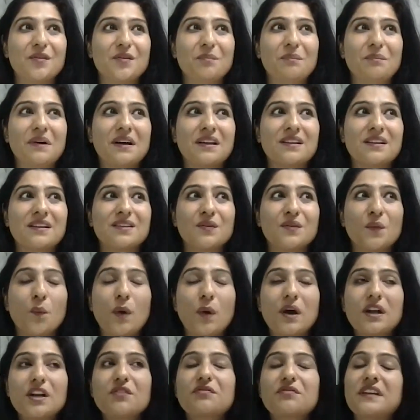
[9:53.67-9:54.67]
But
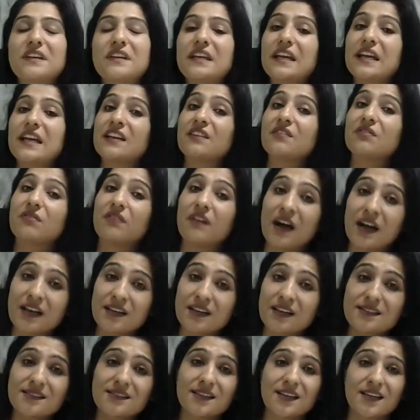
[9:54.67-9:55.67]
one of the
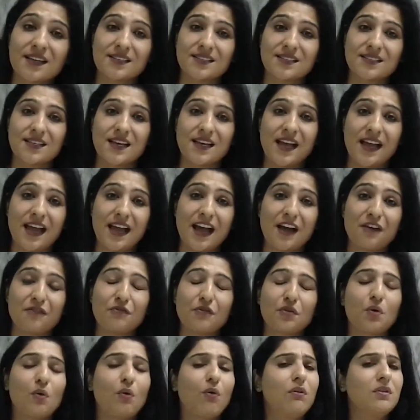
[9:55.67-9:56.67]
advice that I have
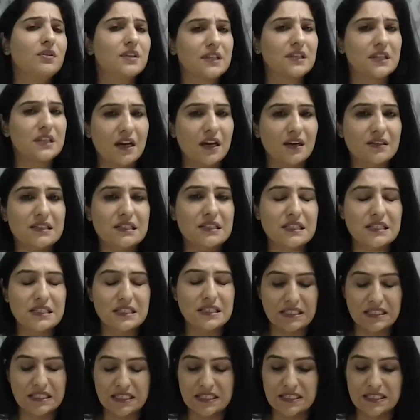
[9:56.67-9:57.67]
for all the youngsters
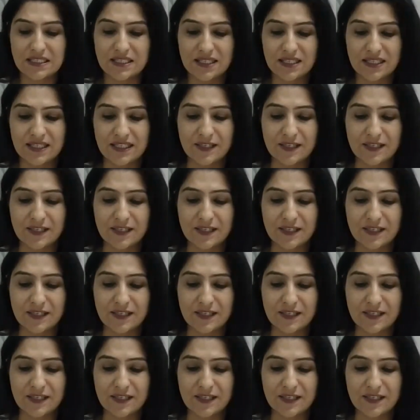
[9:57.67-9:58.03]
is